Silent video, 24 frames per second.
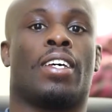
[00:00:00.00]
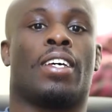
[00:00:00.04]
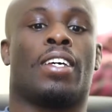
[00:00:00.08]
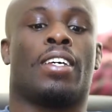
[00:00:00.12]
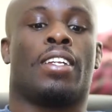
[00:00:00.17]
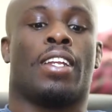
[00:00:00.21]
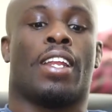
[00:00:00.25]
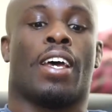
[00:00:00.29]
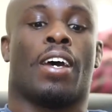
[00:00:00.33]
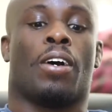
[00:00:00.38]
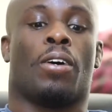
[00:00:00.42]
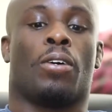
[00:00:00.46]

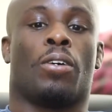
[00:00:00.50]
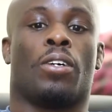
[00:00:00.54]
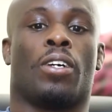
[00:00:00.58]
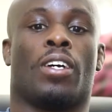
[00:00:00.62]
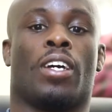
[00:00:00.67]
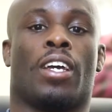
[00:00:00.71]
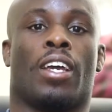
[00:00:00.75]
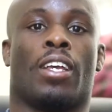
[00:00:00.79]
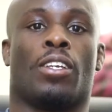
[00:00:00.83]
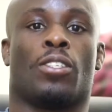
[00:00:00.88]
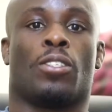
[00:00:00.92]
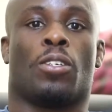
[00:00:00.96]
Now,
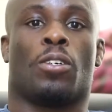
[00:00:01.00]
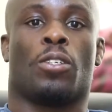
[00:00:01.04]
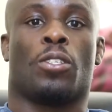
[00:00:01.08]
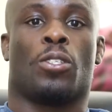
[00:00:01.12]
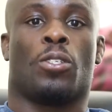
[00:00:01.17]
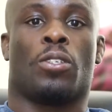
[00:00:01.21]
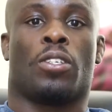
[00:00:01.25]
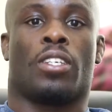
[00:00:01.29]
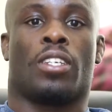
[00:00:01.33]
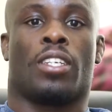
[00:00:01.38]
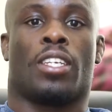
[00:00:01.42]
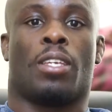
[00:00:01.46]
as long as
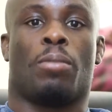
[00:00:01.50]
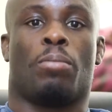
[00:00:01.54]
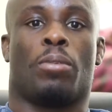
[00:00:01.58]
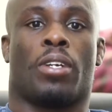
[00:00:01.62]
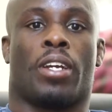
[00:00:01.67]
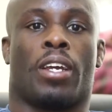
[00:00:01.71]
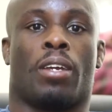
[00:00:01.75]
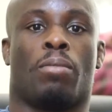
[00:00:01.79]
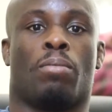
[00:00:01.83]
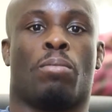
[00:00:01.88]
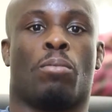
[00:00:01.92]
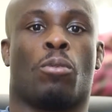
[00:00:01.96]
you can keep your
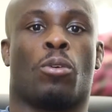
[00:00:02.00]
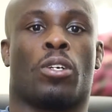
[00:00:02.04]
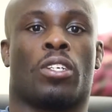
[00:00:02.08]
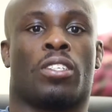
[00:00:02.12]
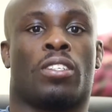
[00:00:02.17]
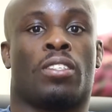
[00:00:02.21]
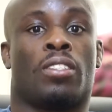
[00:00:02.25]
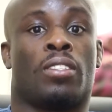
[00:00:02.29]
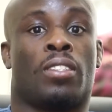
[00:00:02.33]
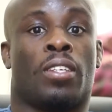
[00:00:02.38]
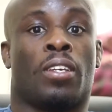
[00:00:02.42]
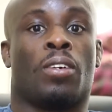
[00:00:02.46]
head more
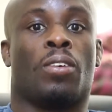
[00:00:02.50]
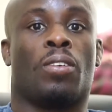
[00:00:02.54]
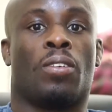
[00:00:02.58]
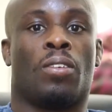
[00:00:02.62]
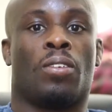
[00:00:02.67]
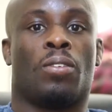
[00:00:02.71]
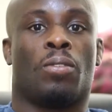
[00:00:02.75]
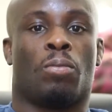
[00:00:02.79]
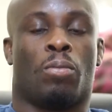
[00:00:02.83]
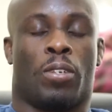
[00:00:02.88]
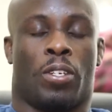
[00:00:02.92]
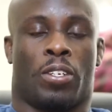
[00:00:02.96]
still
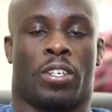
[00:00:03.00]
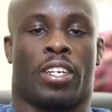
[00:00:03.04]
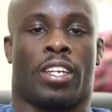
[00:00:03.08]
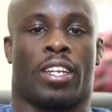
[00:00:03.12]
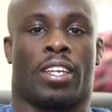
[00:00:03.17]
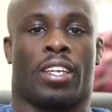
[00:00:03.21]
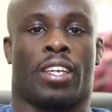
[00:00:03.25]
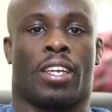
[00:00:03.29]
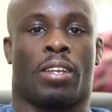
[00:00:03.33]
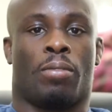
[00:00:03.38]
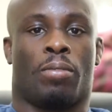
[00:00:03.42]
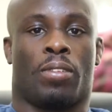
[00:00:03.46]
when you're getting
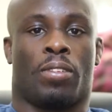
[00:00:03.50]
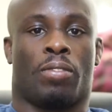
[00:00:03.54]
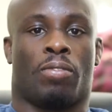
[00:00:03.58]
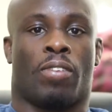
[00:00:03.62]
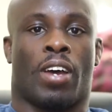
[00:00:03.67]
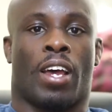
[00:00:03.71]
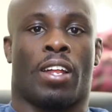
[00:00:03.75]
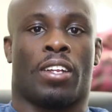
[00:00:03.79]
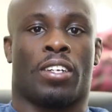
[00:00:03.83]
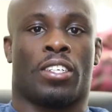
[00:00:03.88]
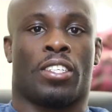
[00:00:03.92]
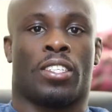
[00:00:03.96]
hit with a
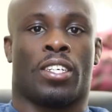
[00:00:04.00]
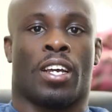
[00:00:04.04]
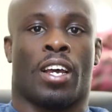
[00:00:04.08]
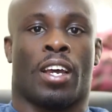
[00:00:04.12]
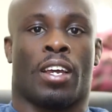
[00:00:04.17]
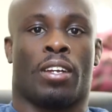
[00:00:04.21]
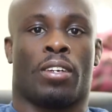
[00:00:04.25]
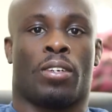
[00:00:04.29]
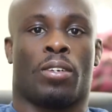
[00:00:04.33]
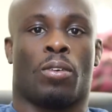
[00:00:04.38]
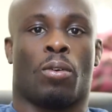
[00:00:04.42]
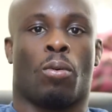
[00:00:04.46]
violent
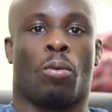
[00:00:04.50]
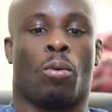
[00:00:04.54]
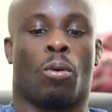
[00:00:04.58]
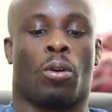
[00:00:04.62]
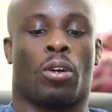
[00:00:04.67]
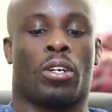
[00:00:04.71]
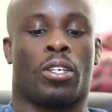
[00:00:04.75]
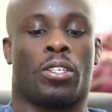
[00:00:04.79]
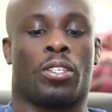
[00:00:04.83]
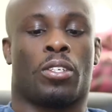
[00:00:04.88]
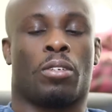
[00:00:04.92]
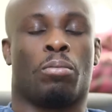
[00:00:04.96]
shot, or
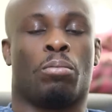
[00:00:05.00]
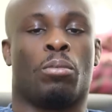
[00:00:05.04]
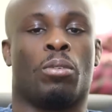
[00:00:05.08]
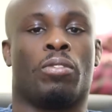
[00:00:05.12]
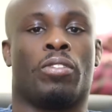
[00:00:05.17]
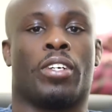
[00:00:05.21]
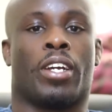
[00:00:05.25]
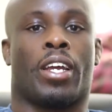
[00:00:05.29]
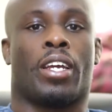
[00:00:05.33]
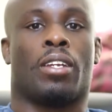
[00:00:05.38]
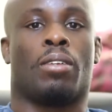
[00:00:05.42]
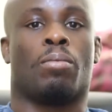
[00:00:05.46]
you can move
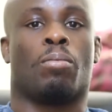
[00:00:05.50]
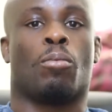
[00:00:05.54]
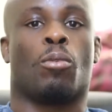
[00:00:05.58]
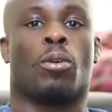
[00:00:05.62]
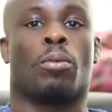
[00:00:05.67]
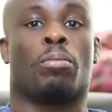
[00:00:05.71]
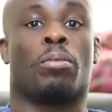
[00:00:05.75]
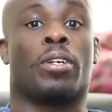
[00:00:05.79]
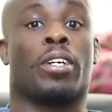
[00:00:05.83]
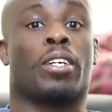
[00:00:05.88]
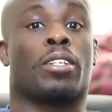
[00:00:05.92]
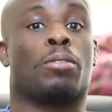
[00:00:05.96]
your head in a more
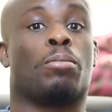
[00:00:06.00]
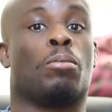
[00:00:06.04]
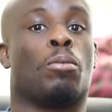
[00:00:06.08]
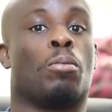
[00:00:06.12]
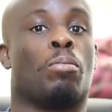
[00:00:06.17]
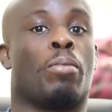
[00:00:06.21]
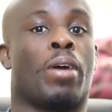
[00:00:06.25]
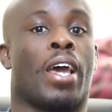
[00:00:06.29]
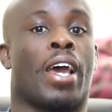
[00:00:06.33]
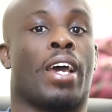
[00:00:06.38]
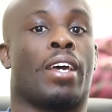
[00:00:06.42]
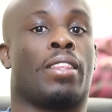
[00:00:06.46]
predictable
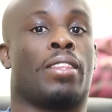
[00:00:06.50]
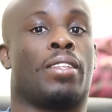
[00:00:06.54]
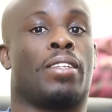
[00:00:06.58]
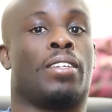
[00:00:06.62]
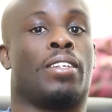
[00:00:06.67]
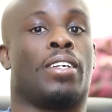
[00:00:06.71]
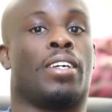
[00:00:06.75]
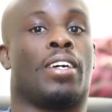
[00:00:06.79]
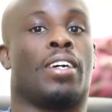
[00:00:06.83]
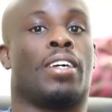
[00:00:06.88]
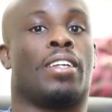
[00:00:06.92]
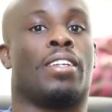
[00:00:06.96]
path and
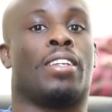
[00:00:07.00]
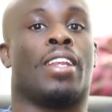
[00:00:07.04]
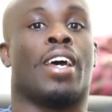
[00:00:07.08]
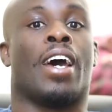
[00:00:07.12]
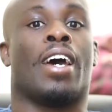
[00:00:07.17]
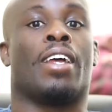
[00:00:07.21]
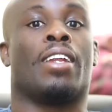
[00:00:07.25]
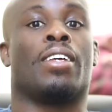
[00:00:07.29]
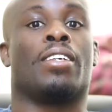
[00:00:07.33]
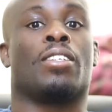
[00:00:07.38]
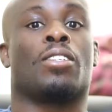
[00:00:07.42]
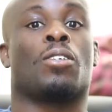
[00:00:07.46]

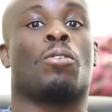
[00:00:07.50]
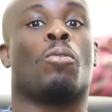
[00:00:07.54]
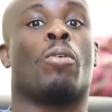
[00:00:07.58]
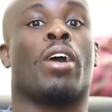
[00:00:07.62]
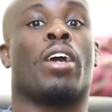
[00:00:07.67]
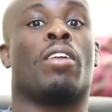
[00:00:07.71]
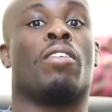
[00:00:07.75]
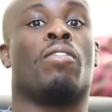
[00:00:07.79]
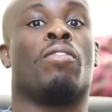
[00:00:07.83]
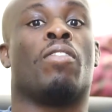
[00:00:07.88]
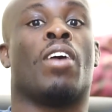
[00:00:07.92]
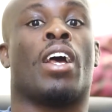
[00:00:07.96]
not as quite
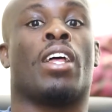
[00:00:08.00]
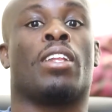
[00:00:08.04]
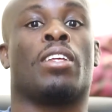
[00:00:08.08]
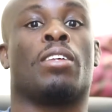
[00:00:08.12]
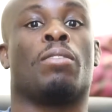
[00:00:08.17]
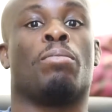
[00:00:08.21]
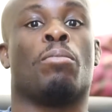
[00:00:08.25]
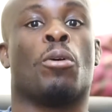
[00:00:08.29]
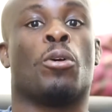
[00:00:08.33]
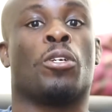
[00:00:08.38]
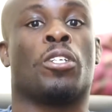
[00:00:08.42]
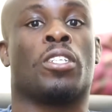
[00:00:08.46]
a violent
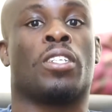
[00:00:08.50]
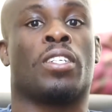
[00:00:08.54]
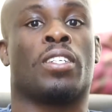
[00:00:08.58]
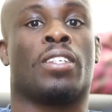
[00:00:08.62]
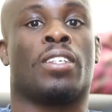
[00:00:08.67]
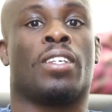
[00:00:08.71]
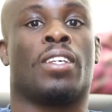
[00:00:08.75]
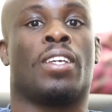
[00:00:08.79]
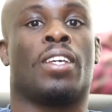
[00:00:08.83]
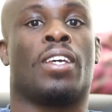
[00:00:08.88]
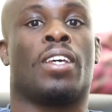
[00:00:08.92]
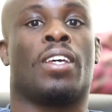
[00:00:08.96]
motion,
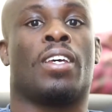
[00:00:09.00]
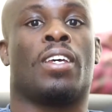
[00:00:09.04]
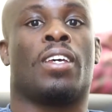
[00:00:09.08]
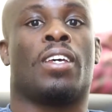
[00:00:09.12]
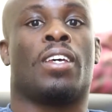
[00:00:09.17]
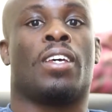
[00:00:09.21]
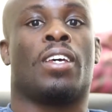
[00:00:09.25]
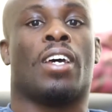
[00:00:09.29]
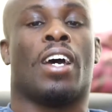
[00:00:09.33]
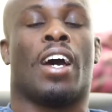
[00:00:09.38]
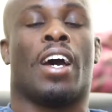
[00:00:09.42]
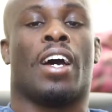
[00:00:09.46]

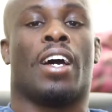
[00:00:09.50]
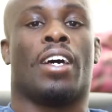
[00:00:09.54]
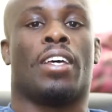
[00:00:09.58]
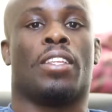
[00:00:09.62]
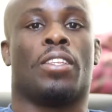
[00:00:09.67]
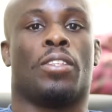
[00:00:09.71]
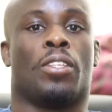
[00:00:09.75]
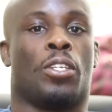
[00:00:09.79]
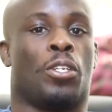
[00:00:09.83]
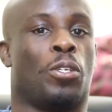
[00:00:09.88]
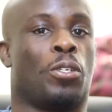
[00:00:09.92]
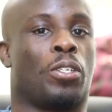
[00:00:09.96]

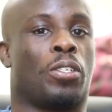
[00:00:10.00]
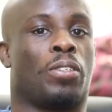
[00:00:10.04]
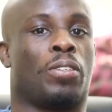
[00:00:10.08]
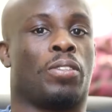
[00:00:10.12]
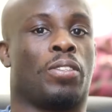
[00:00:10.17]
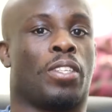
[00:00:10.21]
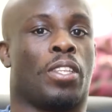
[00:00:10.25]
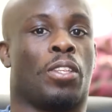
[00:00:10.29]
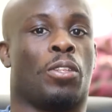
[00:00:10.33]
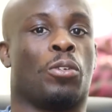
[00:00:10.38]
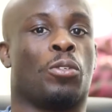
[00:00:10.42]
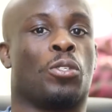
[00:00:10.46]
then
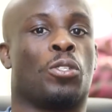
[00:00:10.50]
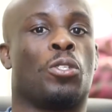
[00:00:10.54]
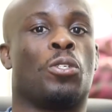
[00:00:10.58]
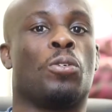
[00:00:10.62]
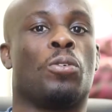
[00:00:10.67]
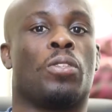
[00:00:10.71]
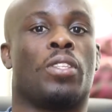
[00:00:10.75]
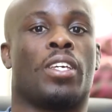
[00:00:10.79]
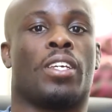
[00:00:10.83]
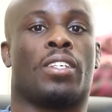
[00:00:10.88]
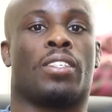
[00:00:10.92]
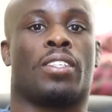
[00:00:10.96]
those two
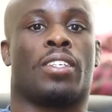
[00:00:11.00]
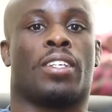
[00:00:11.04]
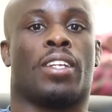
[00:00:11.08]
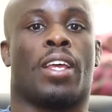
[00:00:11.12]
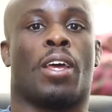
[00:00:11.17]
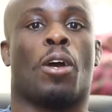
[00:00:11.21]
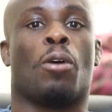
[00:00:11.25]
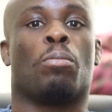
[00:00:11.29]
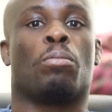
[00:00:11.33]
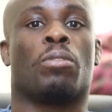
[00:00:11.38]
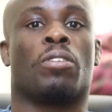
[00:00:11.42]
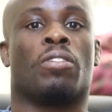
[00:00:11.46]
things can
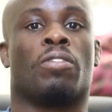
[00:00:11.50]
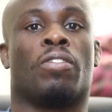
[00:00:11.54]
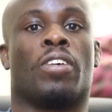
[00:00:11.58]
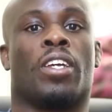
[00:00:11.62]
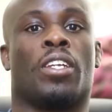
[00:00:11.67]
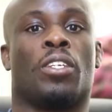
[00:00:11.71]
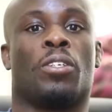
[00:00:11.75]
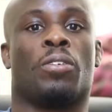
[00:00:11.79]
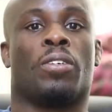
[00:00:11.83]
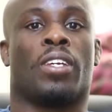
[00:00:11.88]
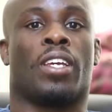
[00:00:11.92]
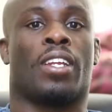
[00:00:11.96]
help
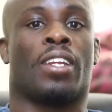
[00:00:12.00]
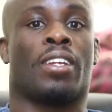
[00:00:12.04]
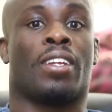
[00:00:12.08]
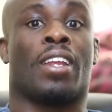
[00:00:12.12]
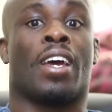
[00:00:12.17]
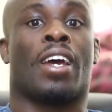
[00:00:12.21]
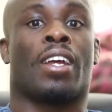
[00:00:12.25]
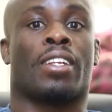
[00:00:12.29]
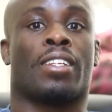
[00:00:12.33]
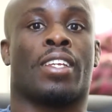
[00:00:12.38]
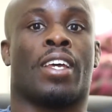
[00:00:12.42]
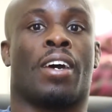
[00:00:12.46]
prevent you getting
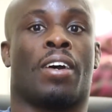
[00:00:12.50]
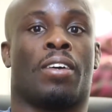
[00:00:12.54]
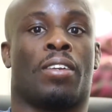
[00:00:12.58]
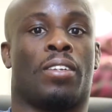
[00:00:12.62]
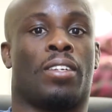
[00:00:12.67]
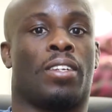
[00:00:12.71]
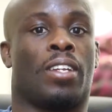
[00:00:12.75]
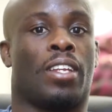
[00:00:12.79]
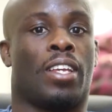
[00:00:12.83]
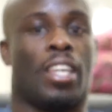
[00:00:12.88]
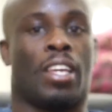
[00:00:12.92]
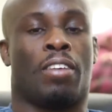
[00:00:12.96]
knocked out
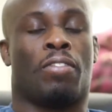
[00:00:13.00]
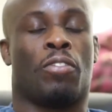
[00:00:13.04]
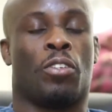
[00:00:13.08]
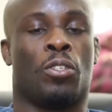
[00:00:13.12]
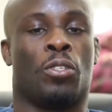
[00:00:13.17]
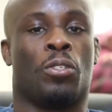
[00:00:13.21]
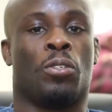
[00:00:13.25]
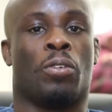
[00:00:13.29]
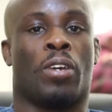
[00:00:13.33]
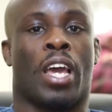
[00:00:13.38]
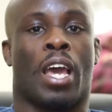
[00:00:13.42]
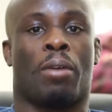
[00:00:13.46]
if you
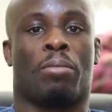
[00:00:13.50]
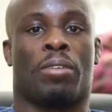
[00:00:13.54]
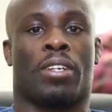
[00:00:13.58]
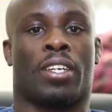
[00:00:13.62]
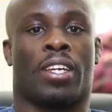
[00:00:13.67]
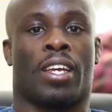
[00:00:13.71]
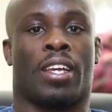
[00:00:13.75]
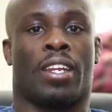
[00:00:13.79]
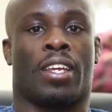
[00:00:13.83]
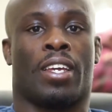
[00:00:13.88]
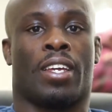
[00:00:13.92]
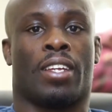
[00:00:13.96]
do happen to
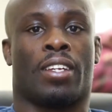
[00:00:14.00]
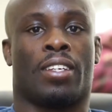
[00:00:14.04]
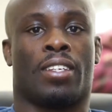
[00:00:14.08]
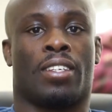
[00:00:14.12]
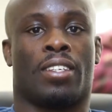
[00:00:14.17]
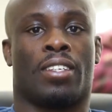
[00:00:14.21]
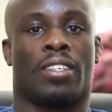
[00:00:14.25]
get hit.